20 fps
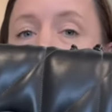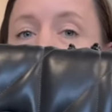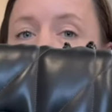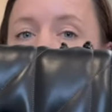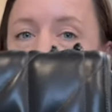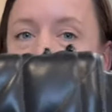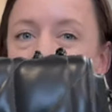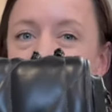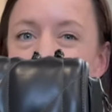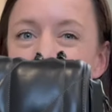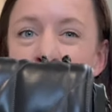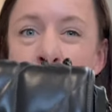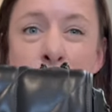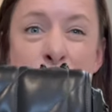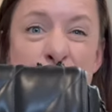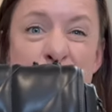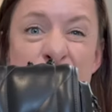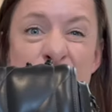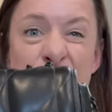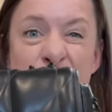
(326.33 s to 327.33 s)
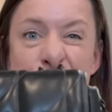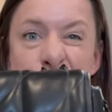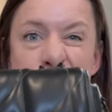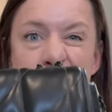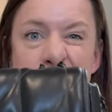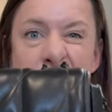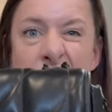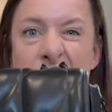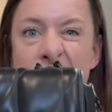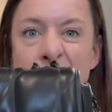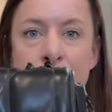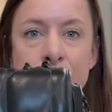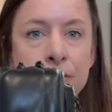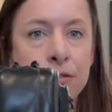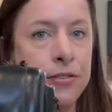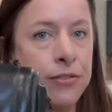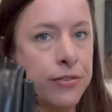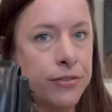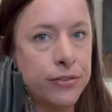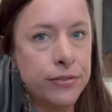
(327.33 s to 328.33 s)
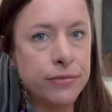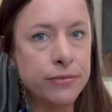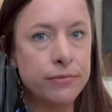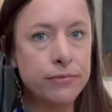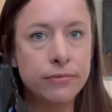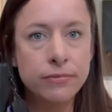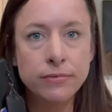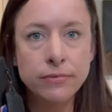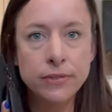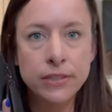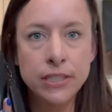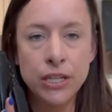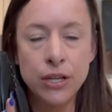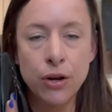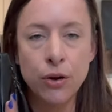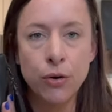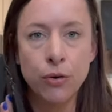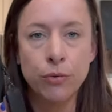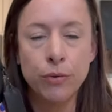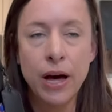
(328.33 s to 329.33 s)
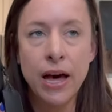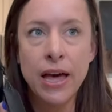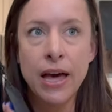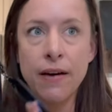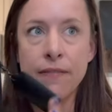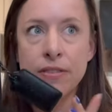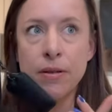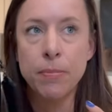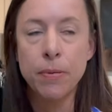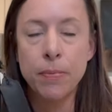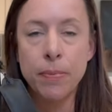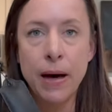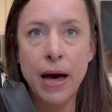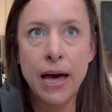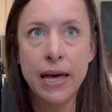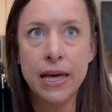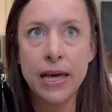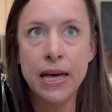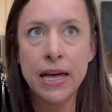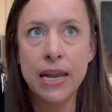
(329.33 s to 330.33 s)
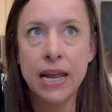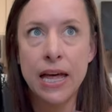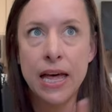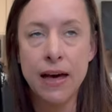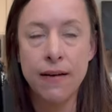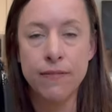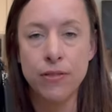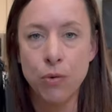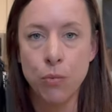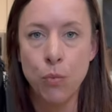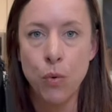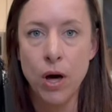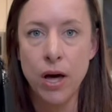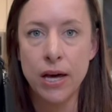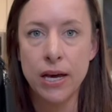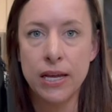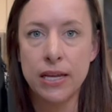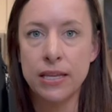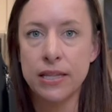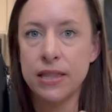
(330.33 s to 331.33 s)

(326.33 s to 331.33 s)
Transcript: one is my most used out of, you know, I have the papaya and I have the wine.